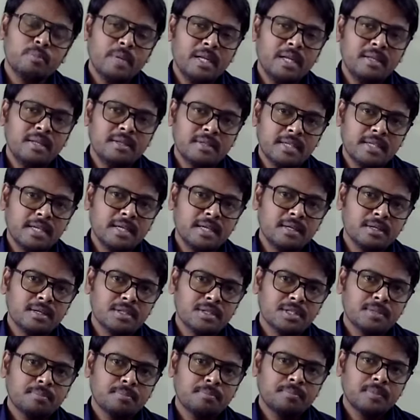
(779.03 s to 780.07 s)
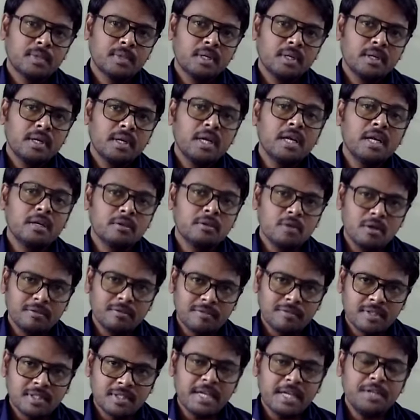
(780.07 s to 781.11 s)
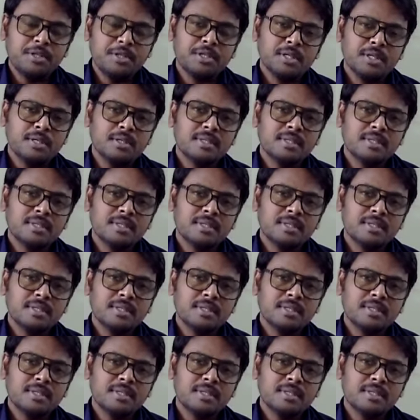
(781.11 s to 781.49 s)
many things in conversation.